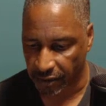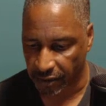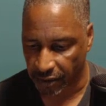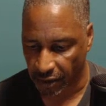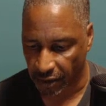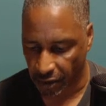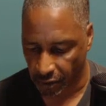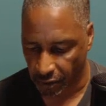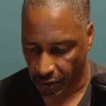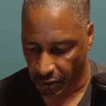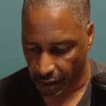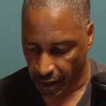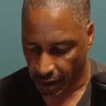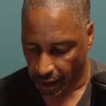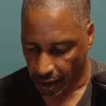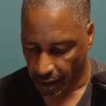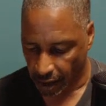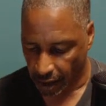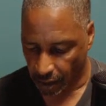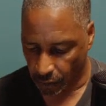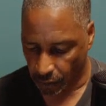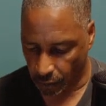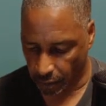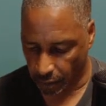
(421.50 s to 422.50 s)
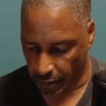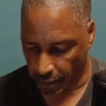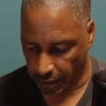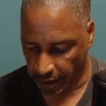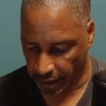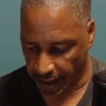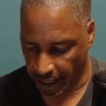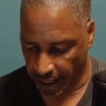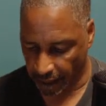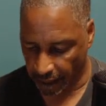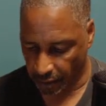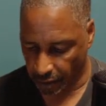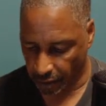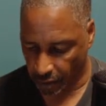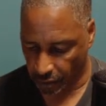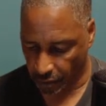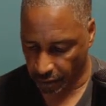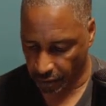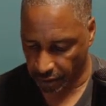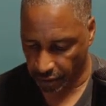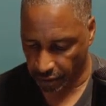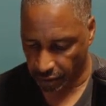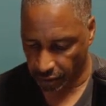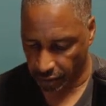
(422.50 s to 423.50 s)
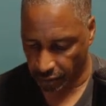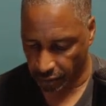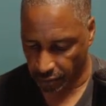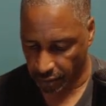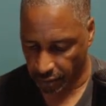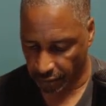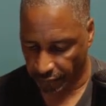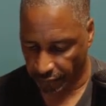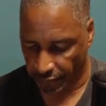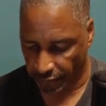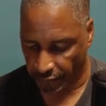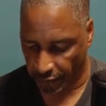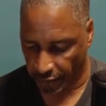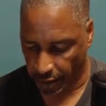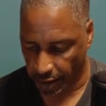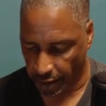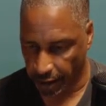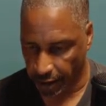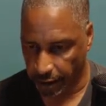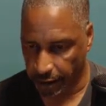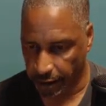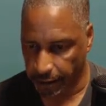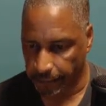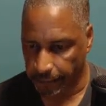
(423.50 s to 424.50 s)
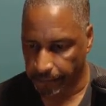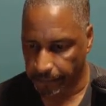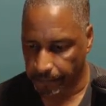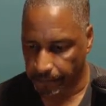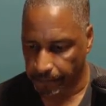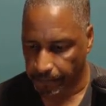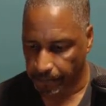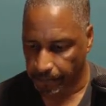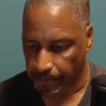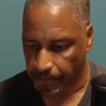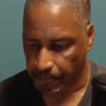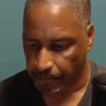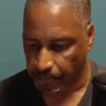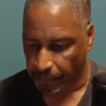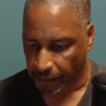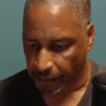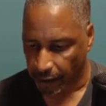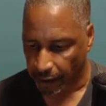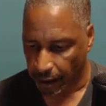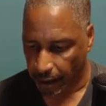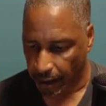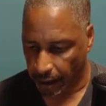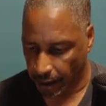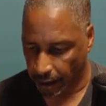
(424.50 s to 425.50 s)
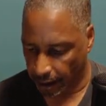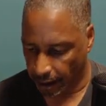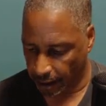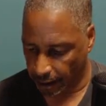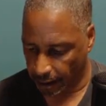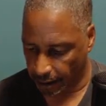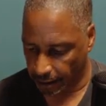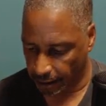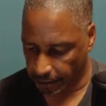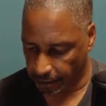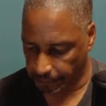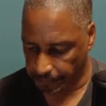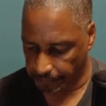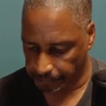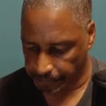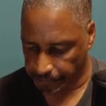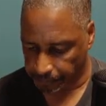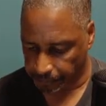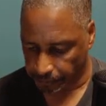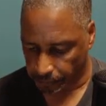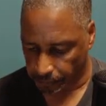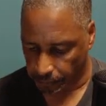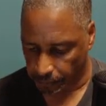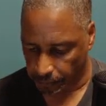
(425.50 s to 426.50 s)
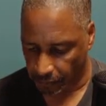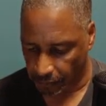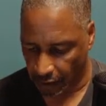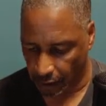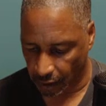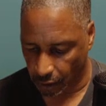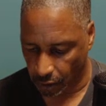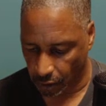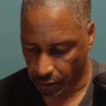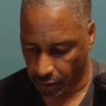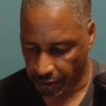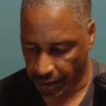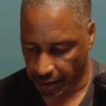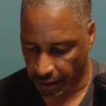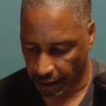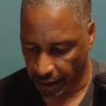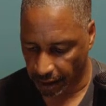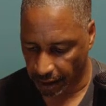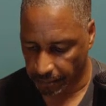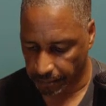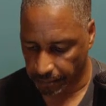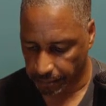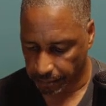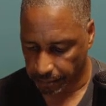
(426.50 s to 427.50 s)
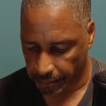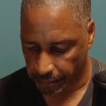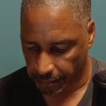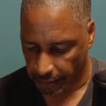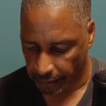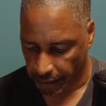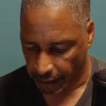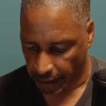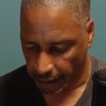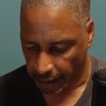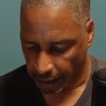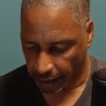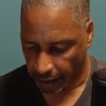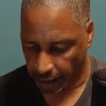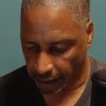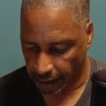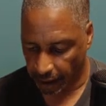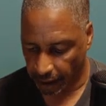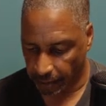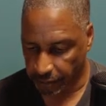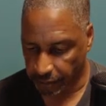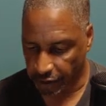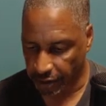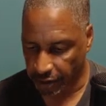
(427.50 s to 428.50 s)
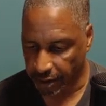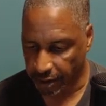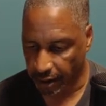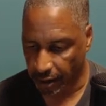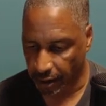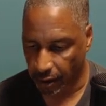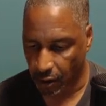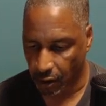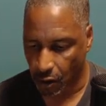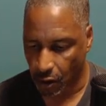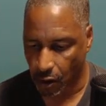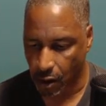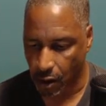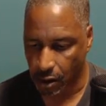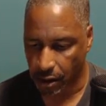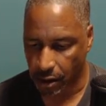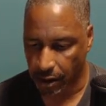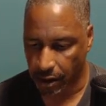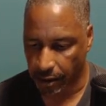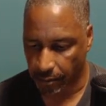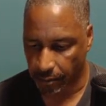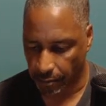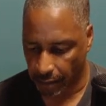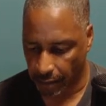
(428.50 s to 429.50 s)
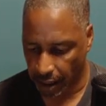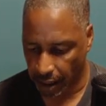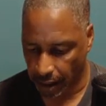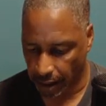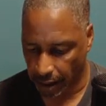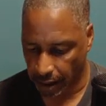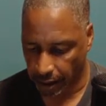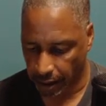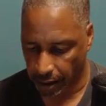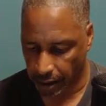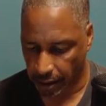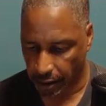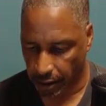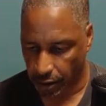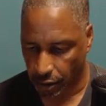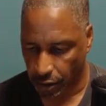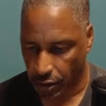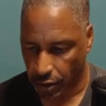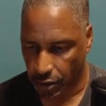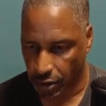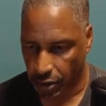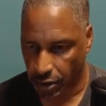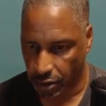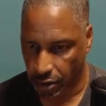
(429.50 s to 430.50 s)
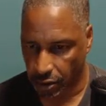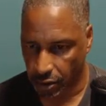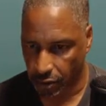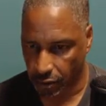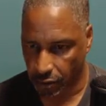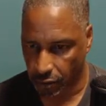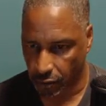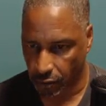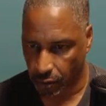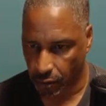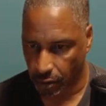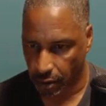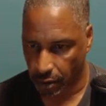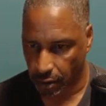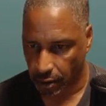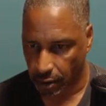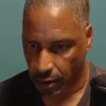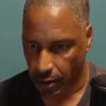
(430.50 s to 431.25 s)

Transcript: so we're now going to define the host name, and I'm just going to call it my new.